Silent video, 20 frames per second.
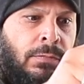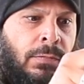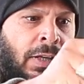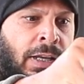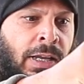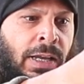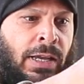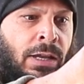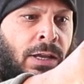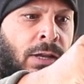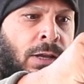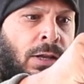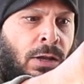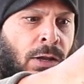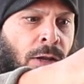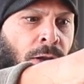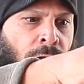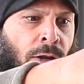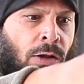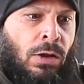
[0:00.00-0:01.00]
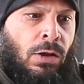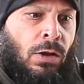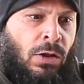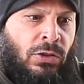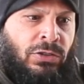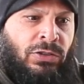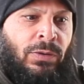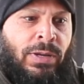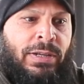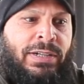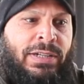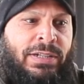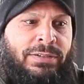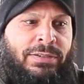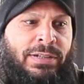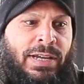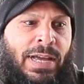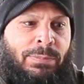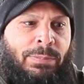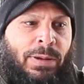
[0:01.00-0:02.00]
Okay. Also in this
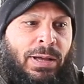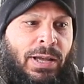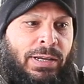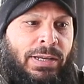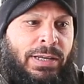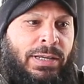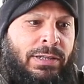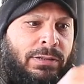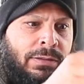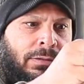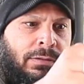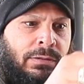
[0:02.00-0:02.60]
side pocket,